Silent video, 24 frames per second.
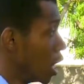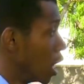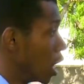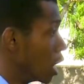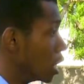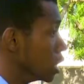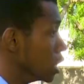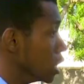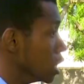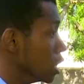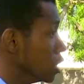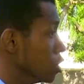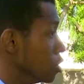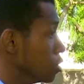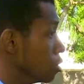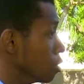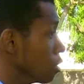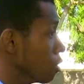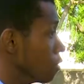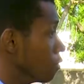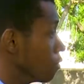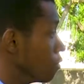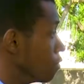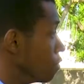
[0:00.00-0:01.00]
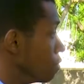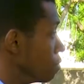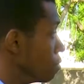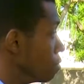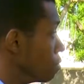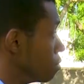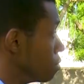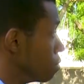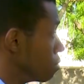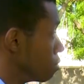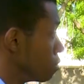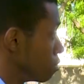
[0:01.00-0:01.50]
And the issue of
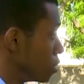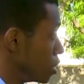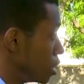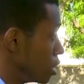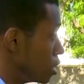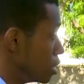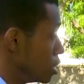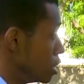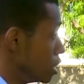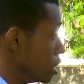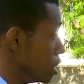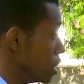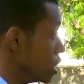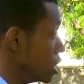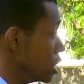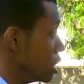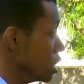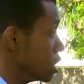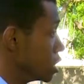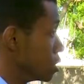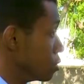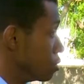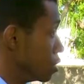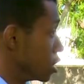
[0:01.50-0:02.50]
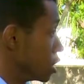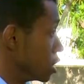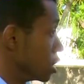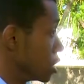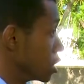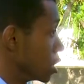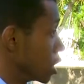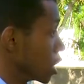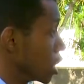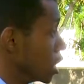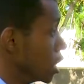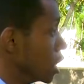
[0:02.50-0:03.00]
the disease, which
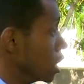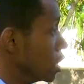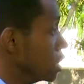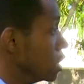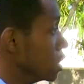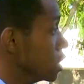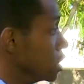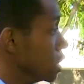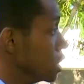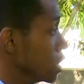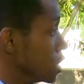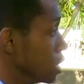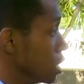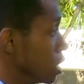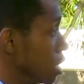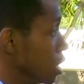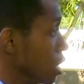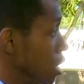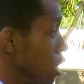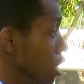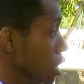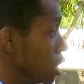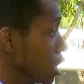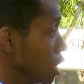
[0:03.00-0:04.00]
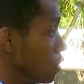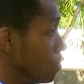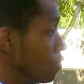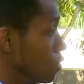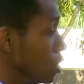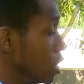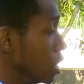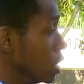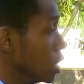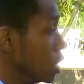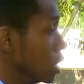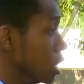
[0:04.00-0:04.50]
is a killer disease, HIV,
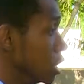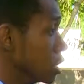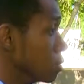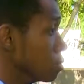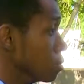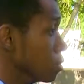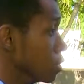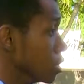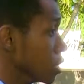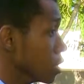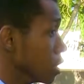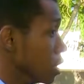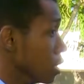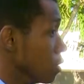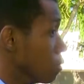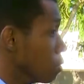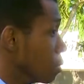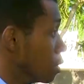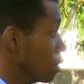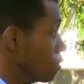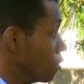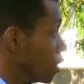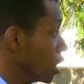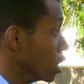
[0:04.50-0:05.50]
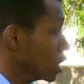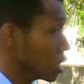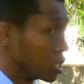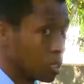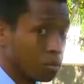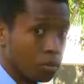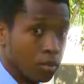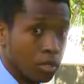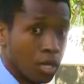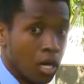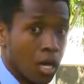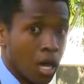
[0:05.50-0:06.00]
is mostly prevalent
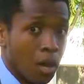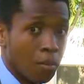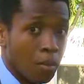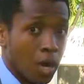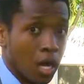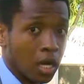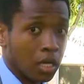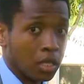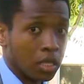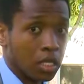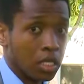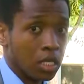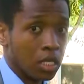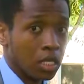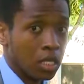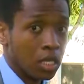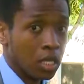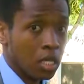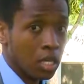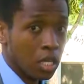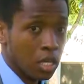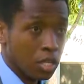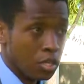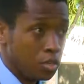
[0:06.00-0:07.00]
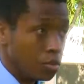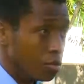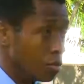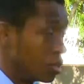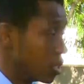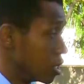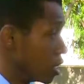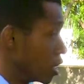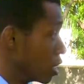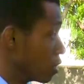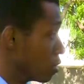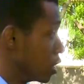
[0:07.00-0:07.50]
among the youth
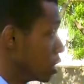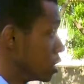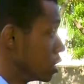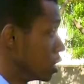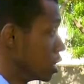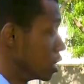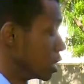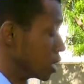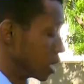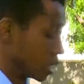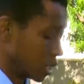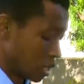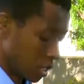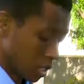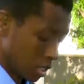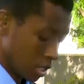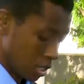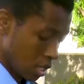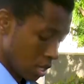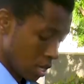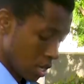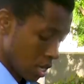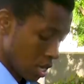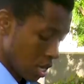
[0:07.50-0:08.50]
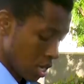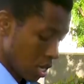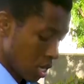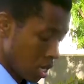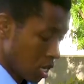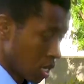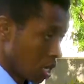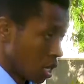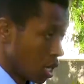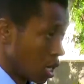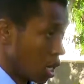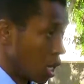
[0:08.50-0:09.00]
here in Tanzania.
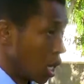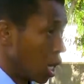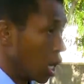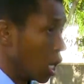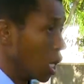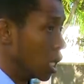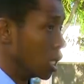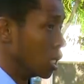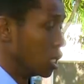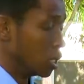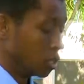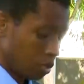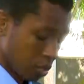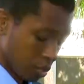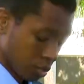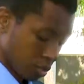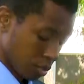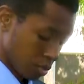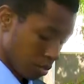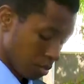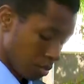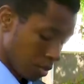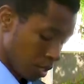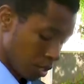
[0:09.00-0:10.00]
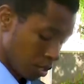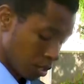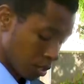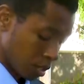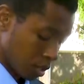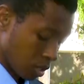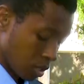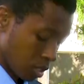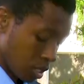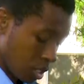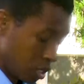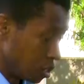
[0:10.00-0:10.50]
And you also
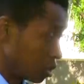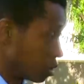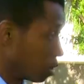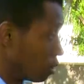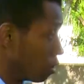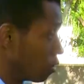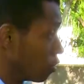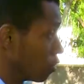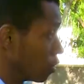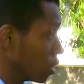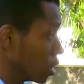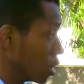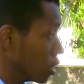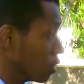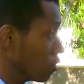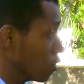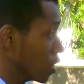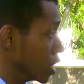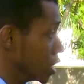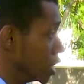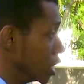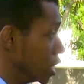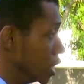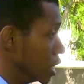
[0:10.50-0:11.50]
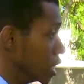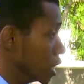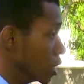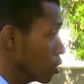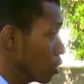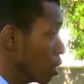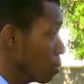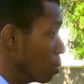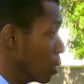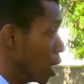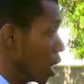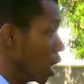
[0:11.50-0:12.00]
mentioned the issue of uh, facility,
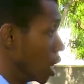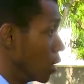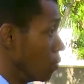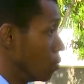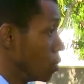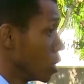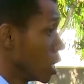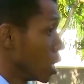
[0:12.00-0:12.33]
whereby